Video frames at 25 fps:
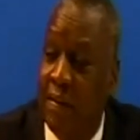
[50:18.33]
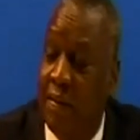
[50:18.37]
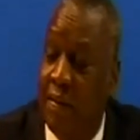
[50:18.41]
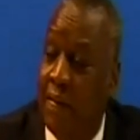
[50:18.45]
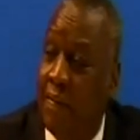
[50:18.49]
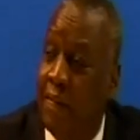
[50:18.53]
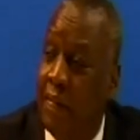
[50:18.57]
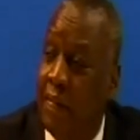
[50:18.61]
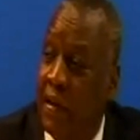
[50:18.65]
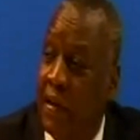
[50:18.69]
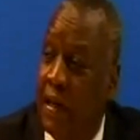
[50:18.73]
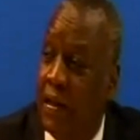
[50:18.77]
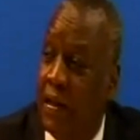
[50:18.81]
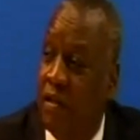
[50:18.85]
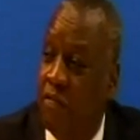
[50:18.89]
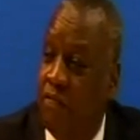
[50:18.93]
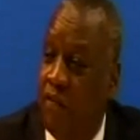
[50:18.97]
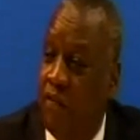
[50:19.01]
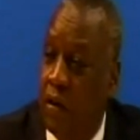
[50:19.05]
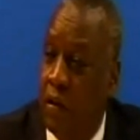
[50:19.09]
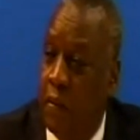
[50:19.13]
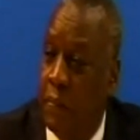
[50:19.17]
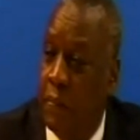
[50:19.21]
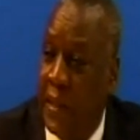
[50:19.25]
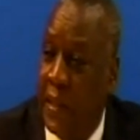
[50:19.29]
in
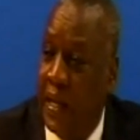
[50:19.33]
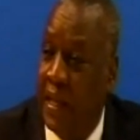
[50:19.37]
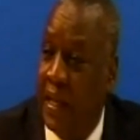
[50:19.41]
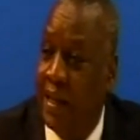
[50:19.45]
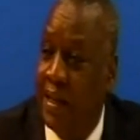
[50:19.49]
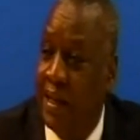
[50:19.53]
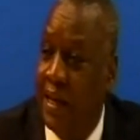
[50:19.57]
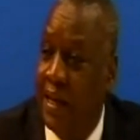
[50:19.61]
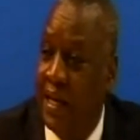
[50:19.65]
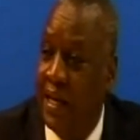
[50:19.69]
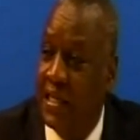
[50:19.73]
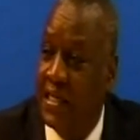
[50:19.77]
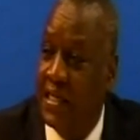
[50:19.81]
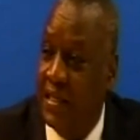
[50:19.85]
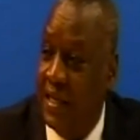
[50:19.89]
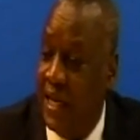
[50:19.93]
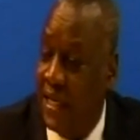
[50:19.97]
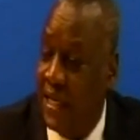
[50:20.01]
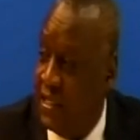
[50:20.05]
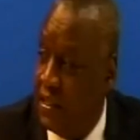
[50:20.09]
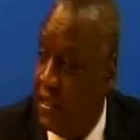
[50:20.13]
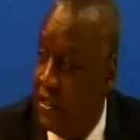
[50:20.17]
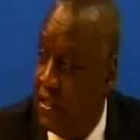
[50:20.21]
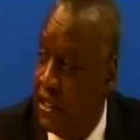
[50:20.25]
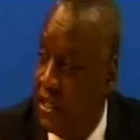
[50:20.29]
developing its
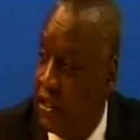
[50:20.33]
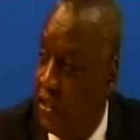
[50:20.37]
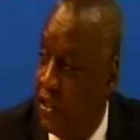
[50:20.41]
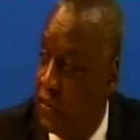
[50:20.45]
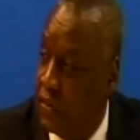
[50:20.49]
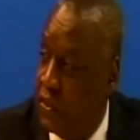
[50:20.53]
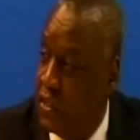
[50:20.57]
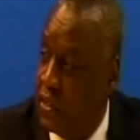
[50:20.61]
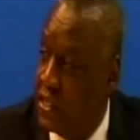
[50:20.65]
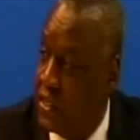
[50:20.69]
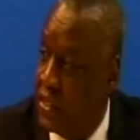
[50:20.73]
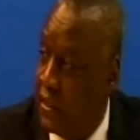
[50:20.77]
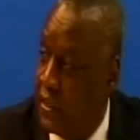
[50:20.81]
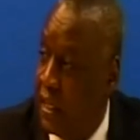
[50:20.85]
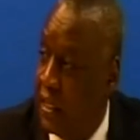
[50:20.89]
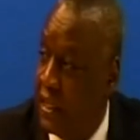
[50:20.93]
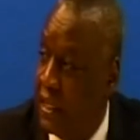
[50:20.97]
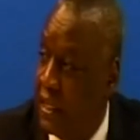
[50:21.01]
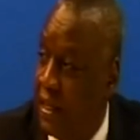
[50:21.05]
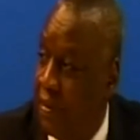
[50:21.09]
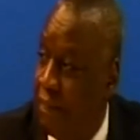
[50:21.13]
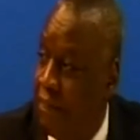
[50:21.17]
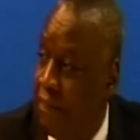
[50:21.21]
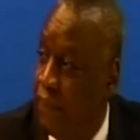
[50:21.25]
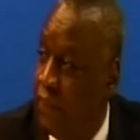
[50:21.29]
national security
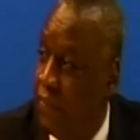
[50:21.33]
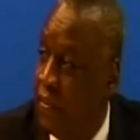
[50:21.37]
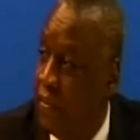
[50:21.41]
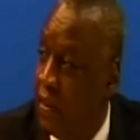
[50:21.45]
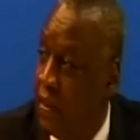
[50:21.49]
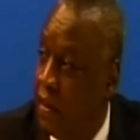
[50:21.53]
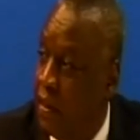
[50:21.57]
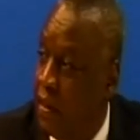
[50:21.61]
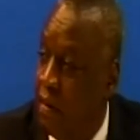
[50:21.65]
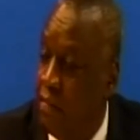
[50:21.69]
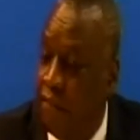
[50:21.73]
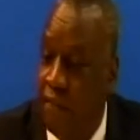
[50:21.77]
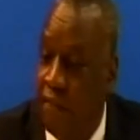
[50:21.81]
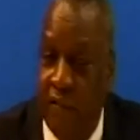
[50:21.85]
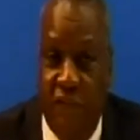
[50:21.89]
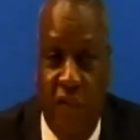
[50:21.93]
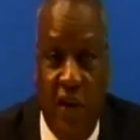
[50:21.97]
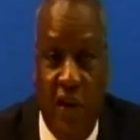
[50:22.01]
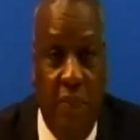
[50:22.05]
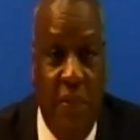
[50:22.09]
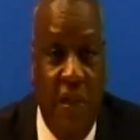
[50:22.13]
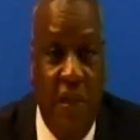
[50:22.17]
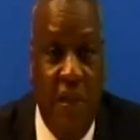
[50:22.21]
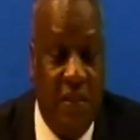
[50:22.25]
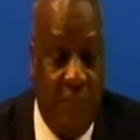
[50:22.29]
strategy. 15
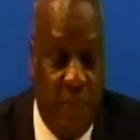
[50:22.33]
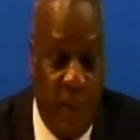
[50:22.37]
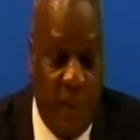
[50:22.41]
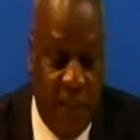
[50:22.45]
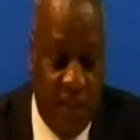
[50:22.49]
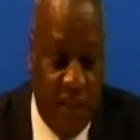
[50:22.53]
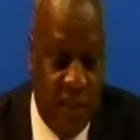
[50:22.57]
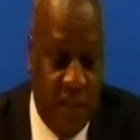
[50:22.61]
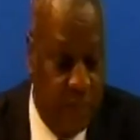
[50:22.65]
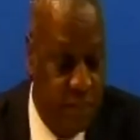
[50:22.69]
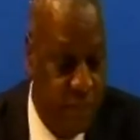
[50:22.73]
minutes, please.